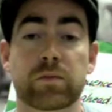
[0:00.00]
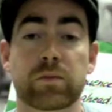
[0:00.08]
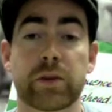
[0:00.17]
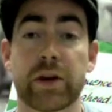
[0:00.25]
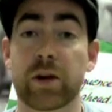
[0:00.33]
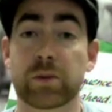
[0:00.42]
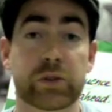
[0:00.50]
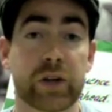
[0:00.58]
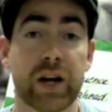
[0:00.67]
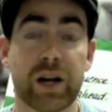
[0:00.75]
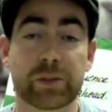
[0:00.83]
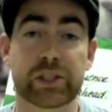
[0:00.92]
we hope to
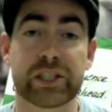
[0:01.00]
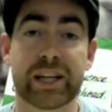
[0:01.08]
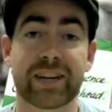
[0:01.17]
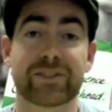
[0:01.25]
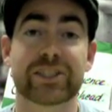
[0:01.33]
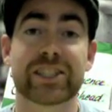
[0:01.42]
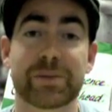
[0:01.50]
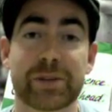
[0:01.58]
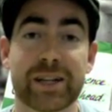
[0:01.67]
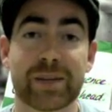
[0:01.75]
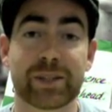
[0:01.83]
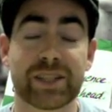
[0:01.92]
accomplish that every time
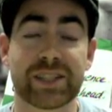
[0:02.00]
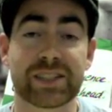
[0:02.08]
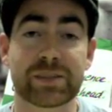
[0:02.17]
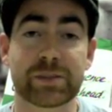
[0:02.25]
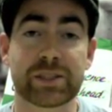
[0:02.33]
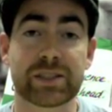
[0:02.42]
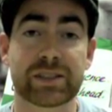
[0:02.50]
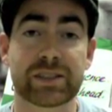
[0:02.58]
we help a customer.